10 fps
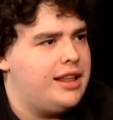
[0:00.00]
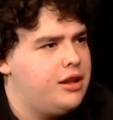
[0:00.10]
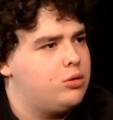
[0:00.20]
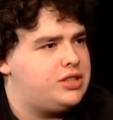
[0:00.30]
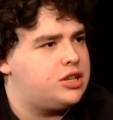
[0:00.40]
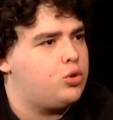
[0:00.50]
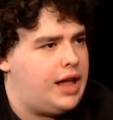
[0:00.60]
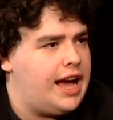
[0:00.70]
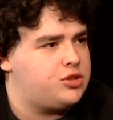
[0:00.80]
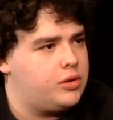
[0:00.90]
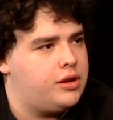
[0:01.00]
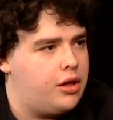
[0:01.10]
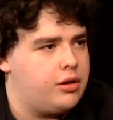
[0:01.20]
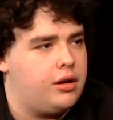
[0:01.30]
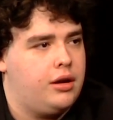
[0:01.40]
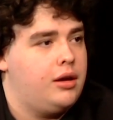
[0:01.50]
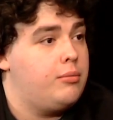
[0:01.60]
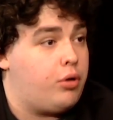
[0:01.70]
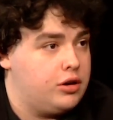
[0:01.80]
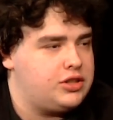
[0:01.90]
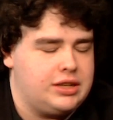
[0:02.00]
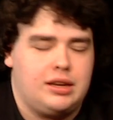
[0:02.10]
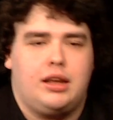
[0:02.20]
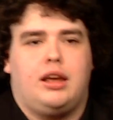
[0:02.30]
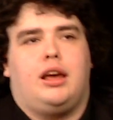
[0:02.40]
no sexual acts with another person,